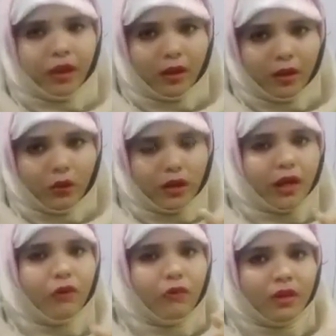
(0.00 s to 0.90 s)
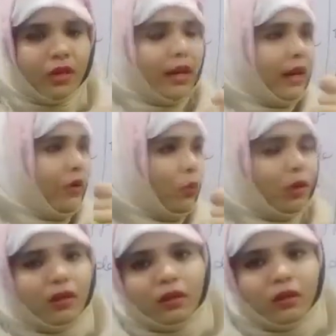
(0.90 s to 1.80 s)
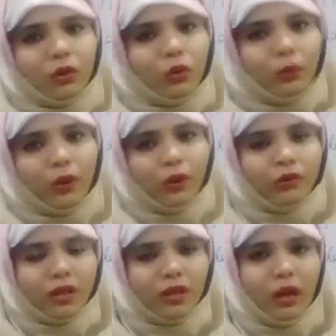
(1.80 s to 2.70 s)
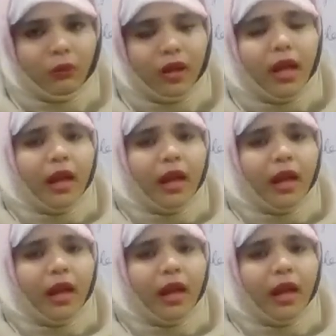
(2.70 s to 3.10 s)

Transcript: You take a whistle and you produce a sound.